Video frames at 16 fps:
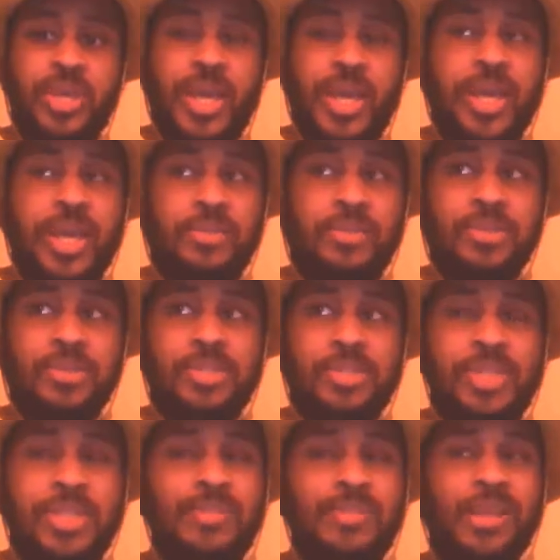And
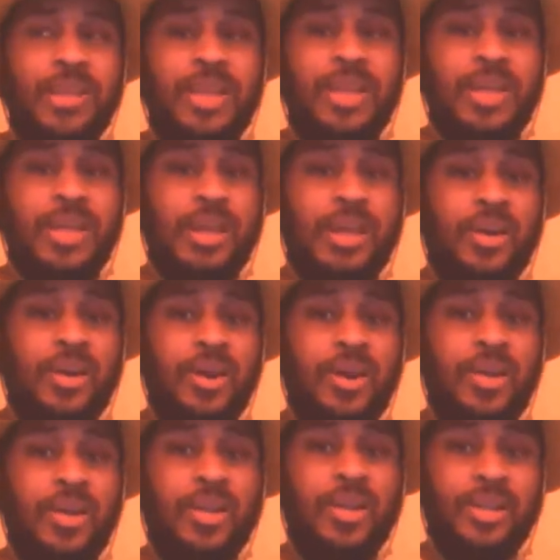seemingly
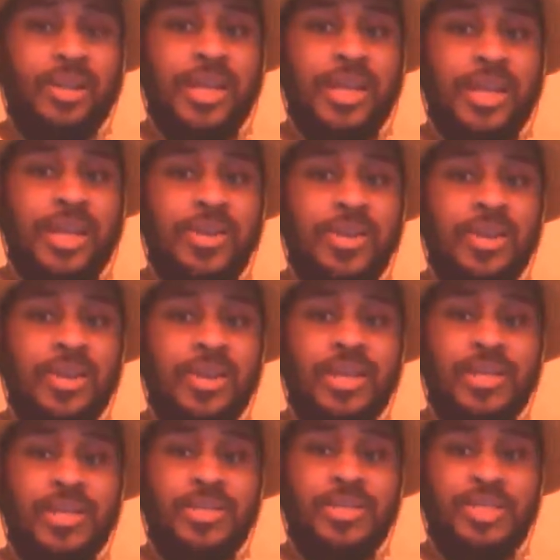calling the lead
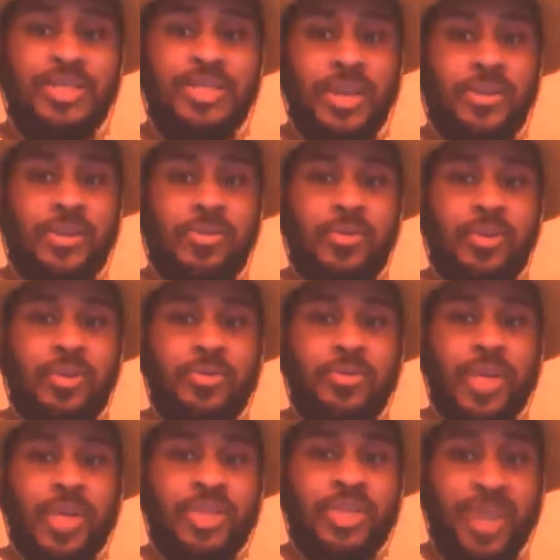is the
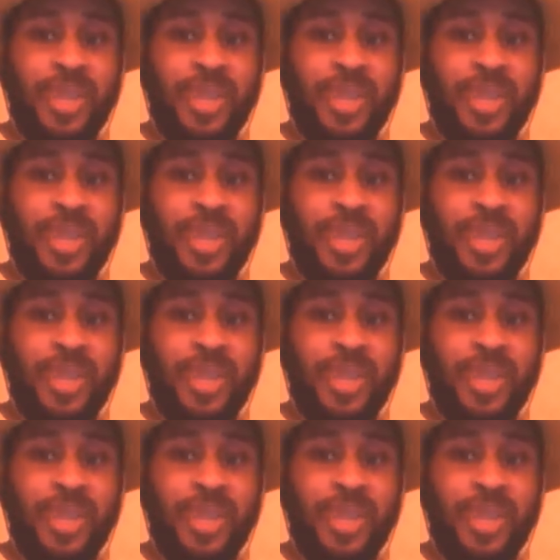Scarecrow, Dr.